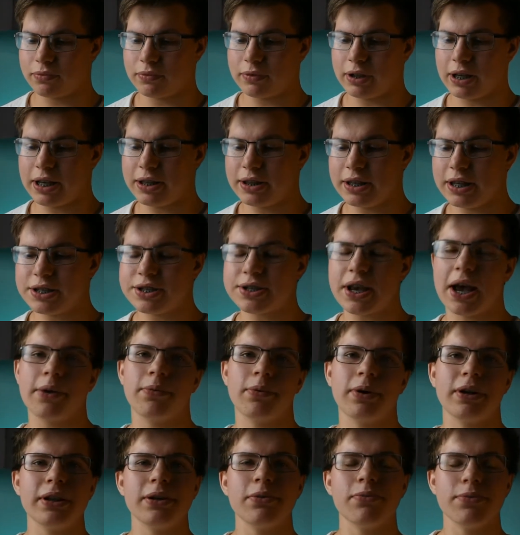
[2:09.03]
In this, I
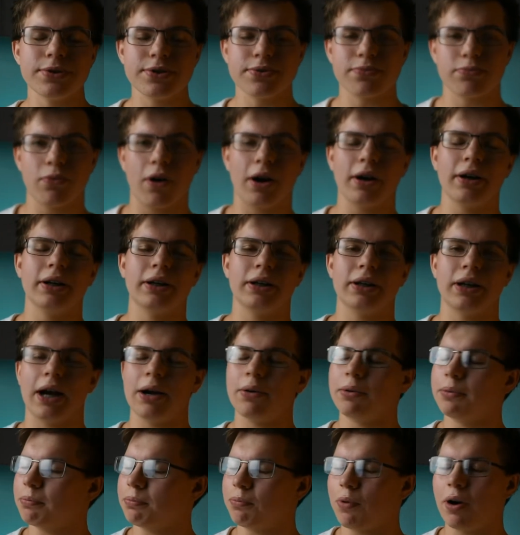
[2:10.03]

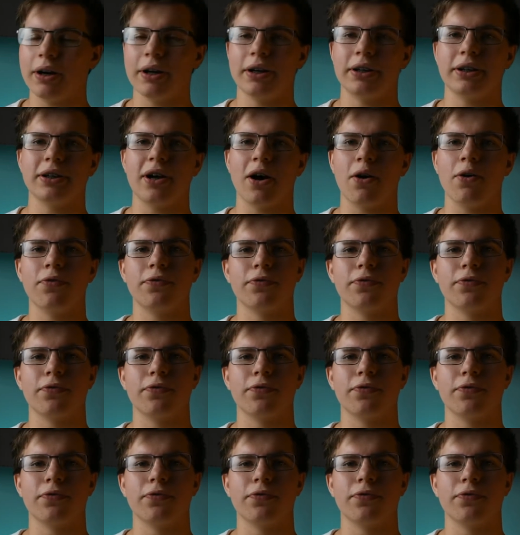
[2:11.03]
wanted to go